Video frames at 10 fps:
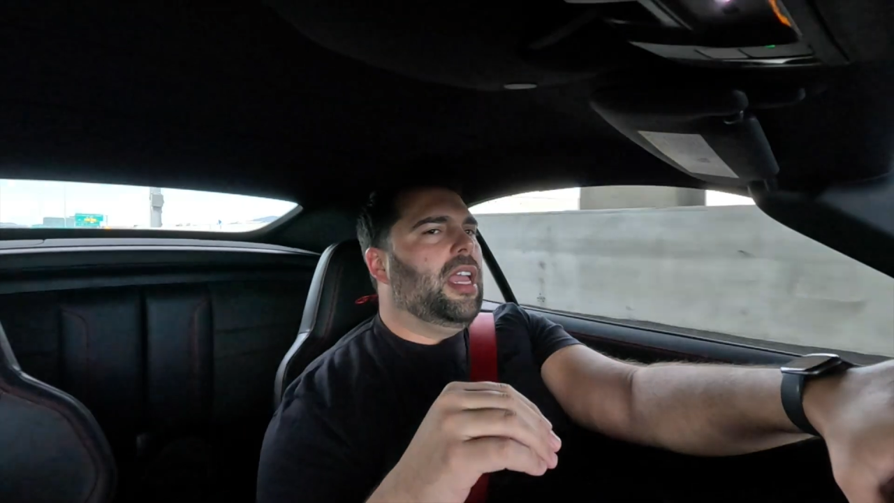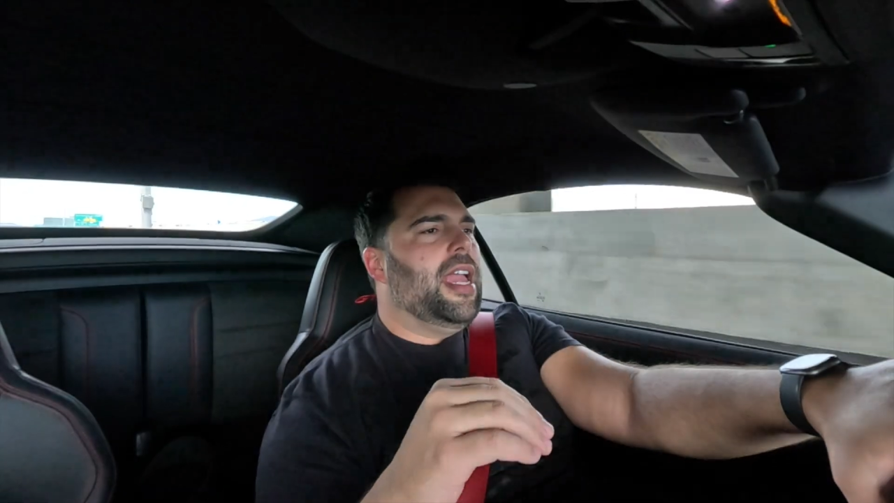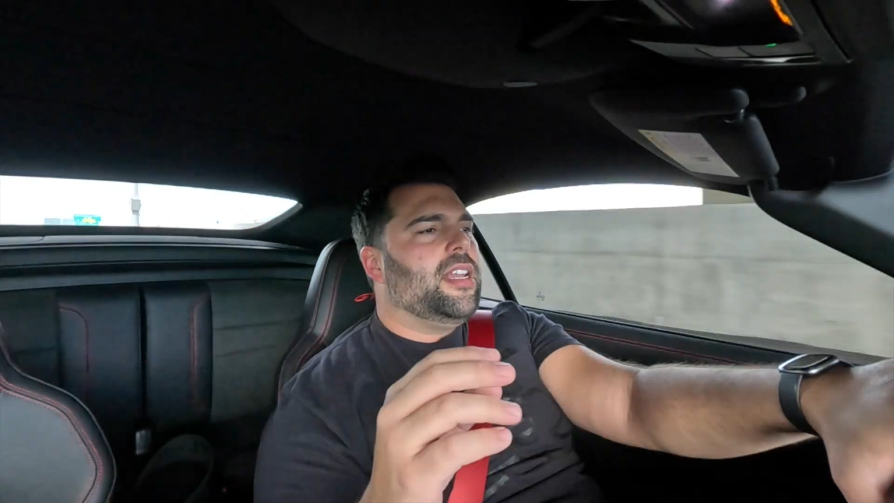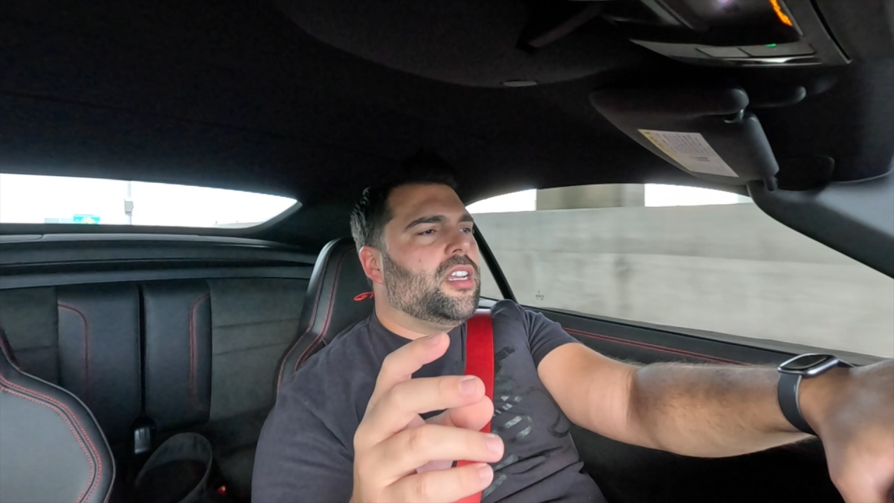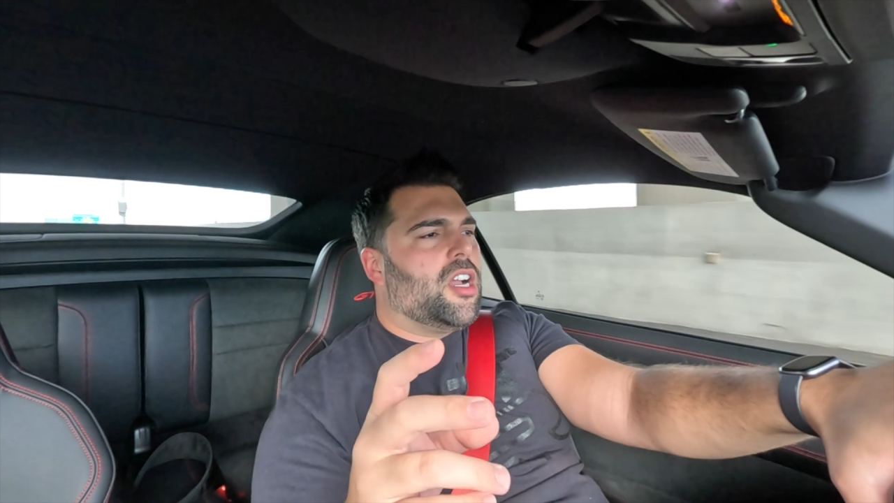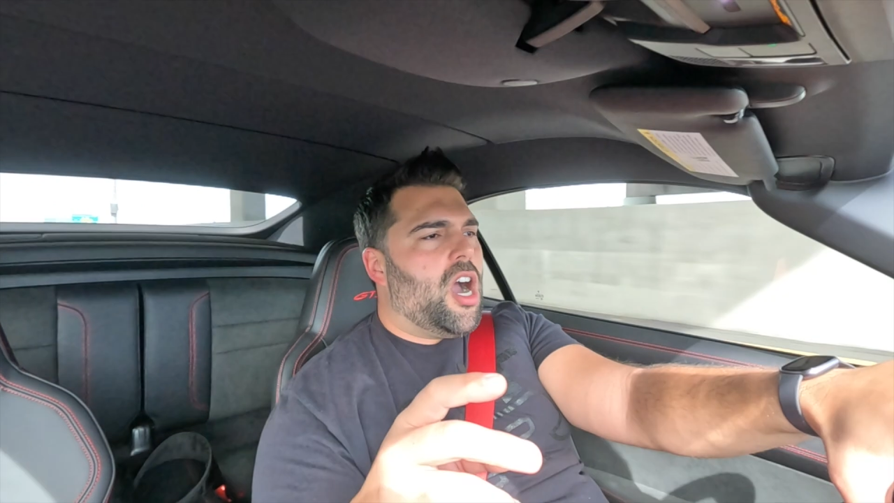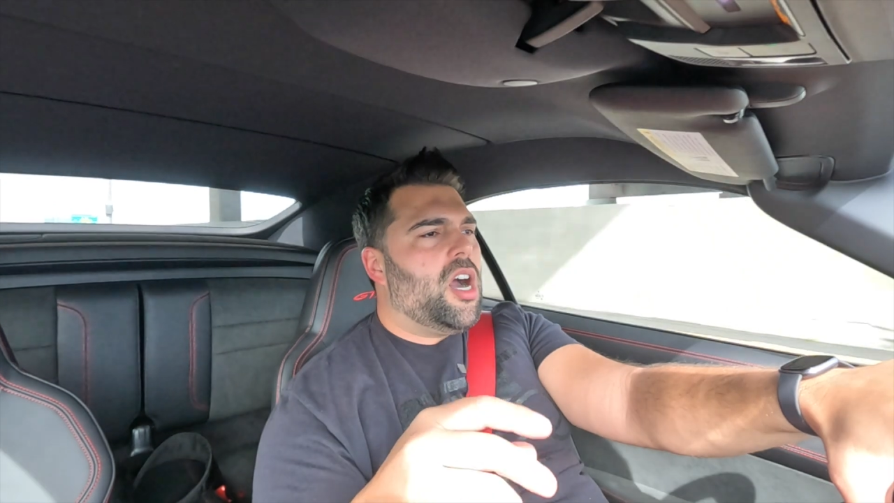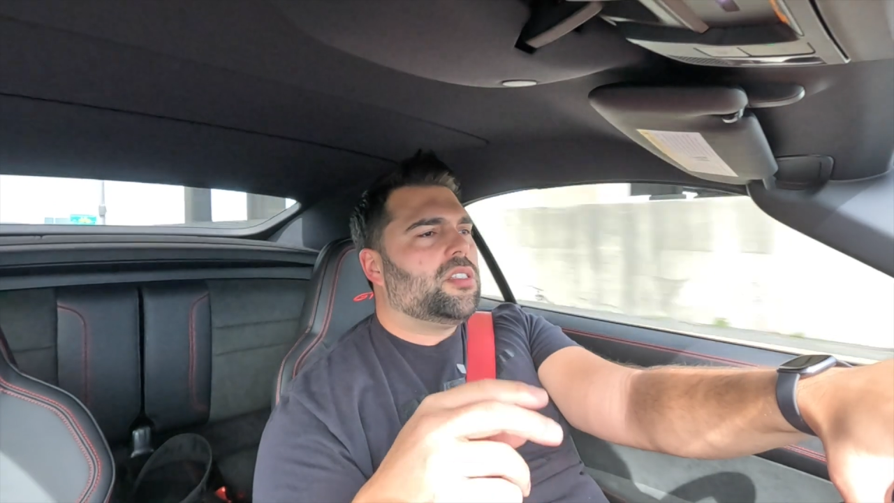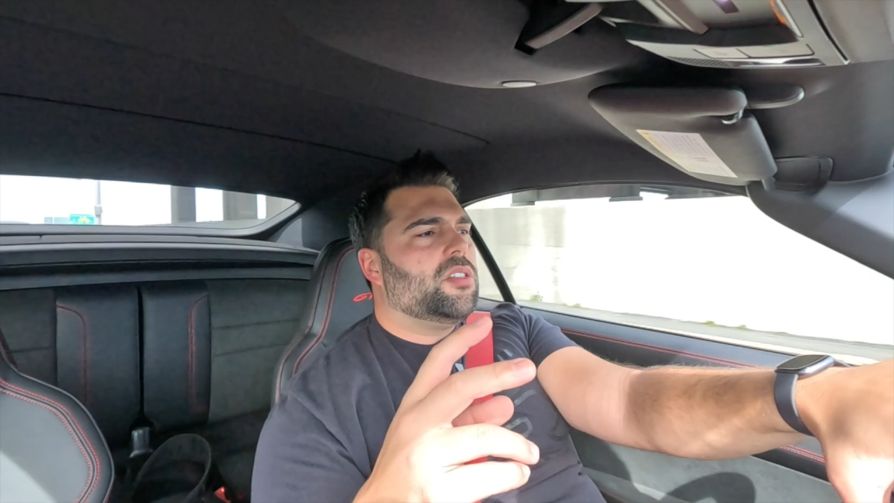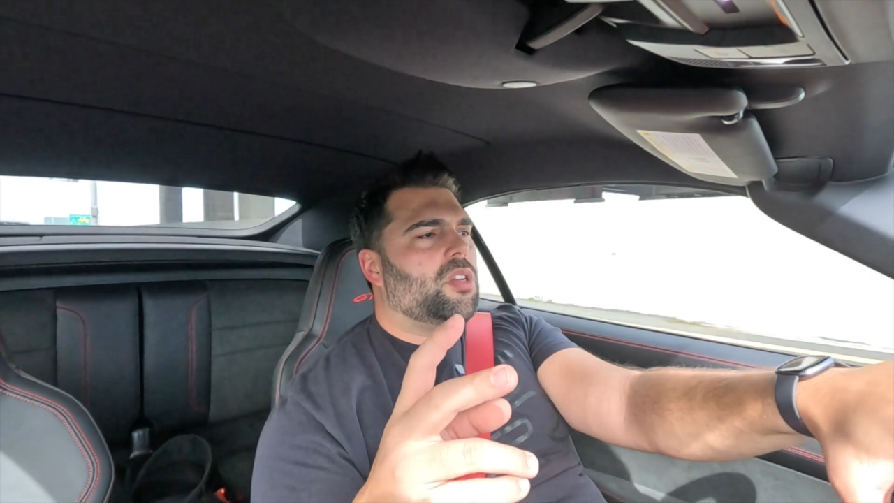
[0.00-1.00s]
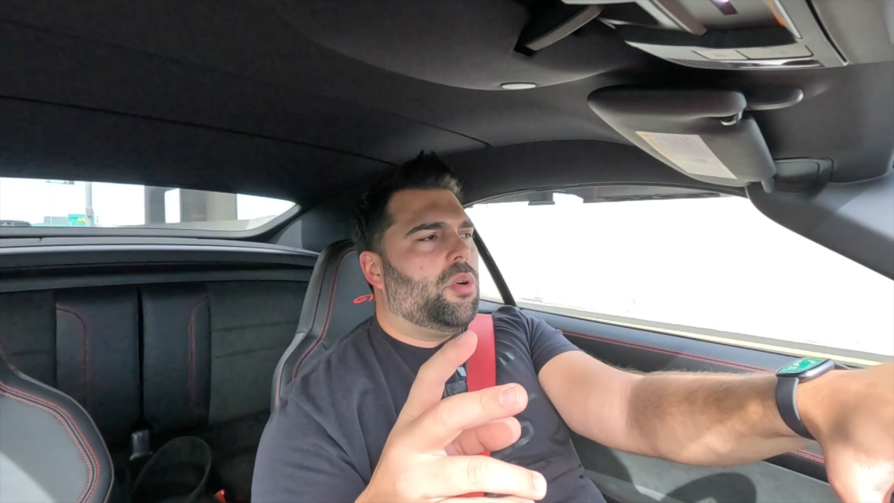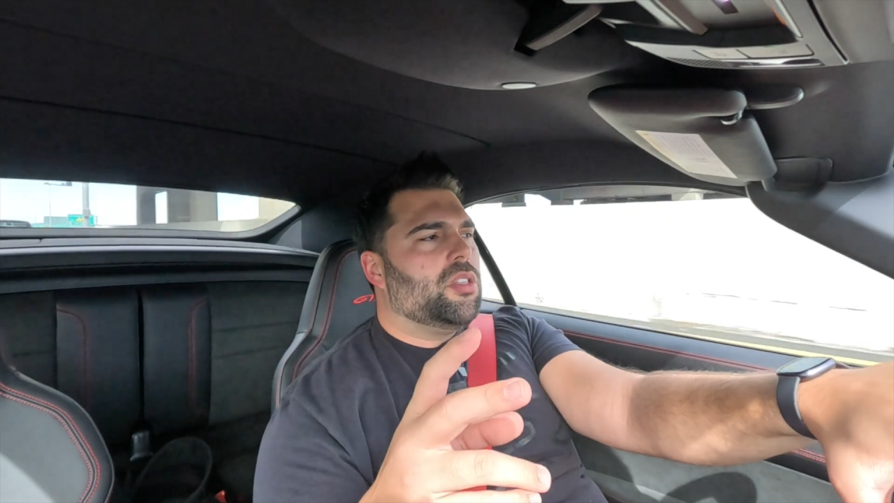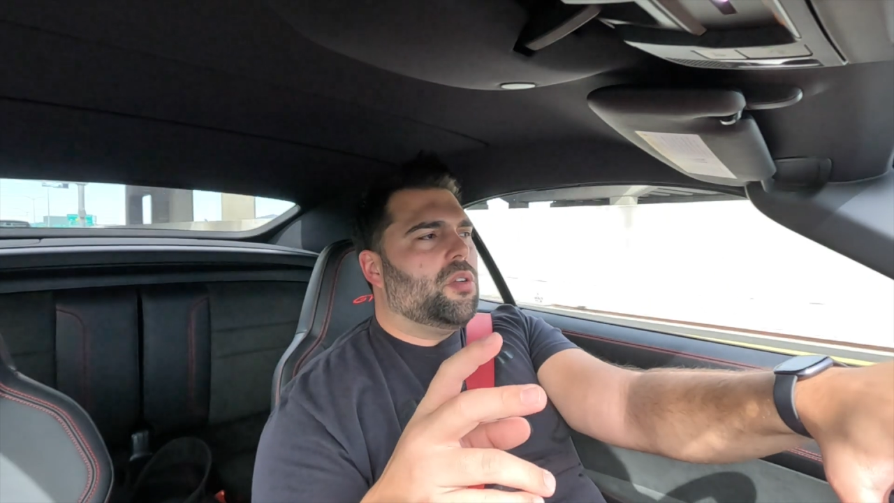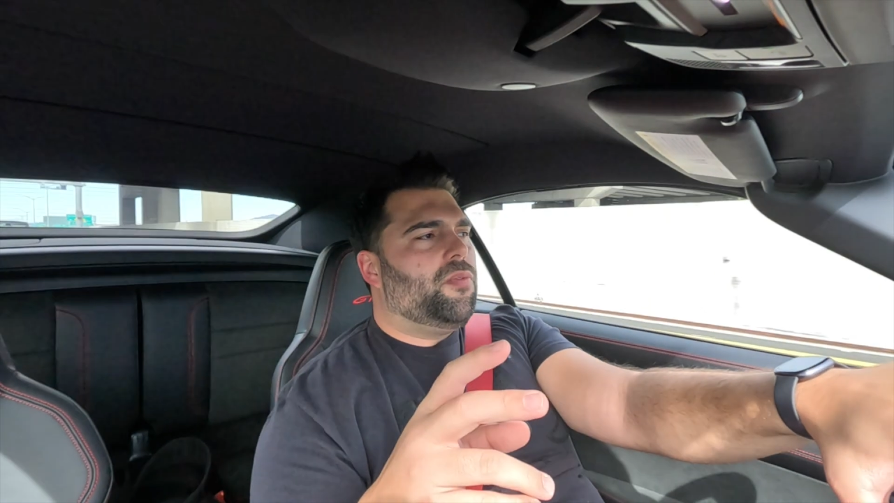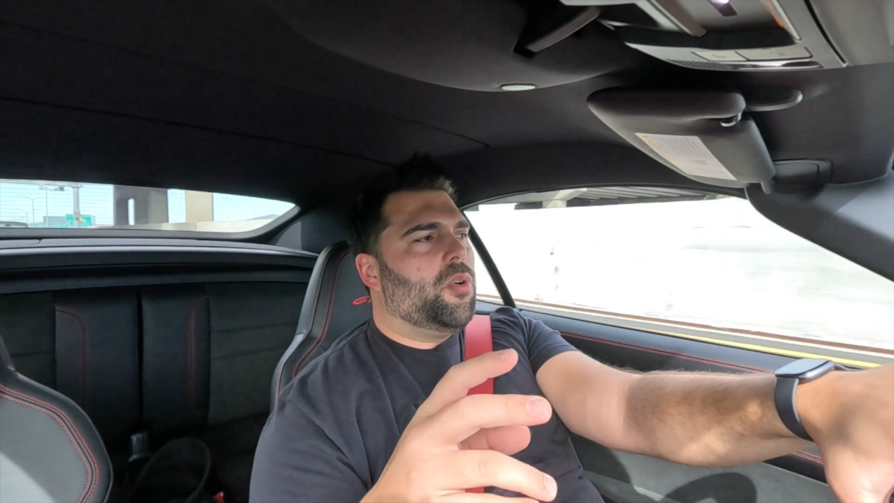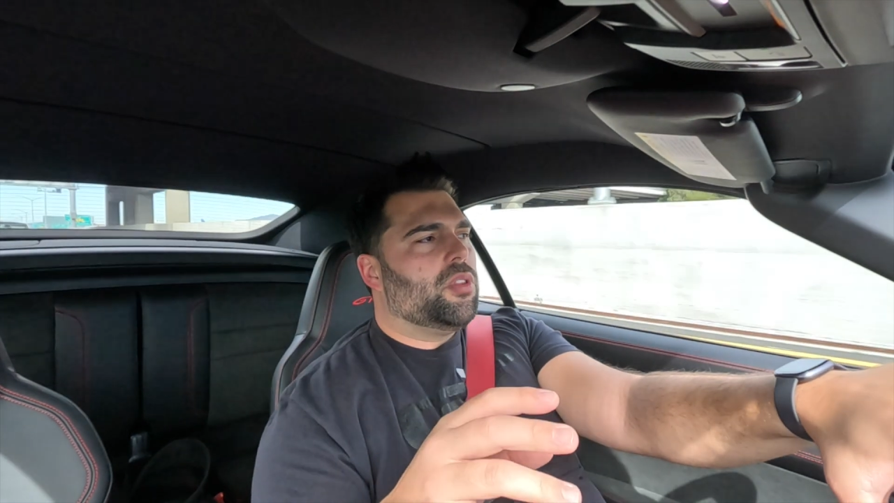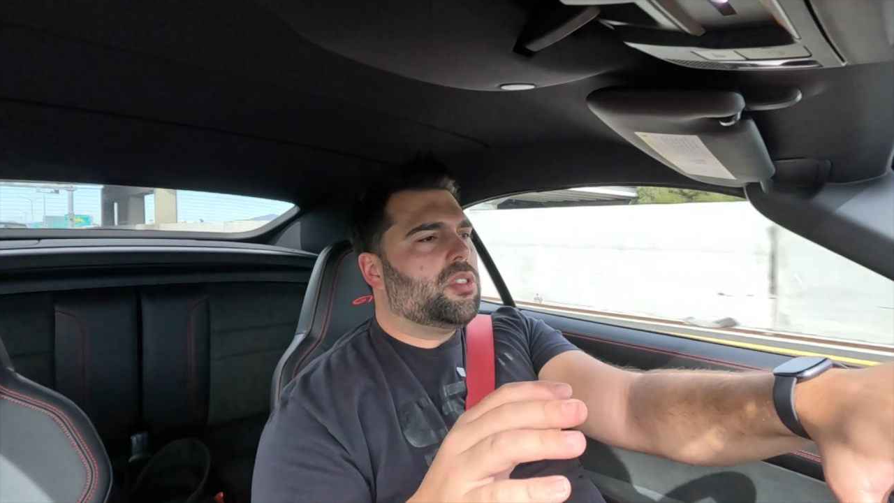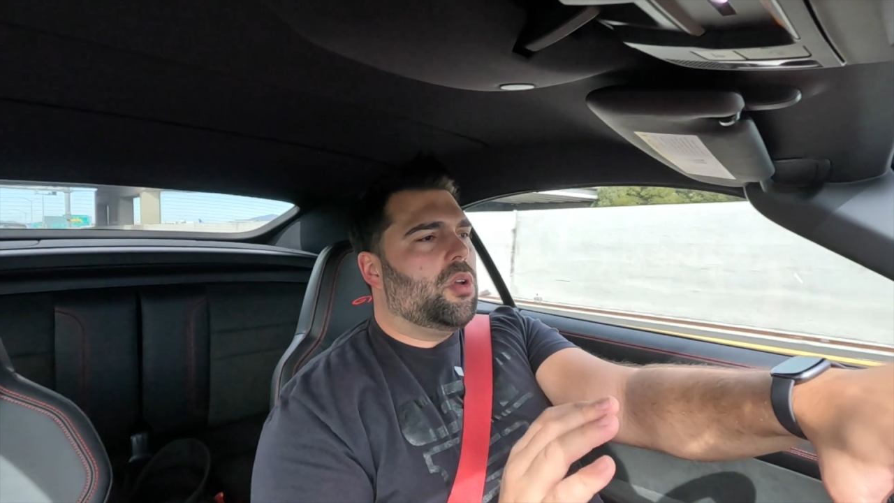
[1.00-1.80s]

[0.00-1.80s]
hidden costs or so on and so forth?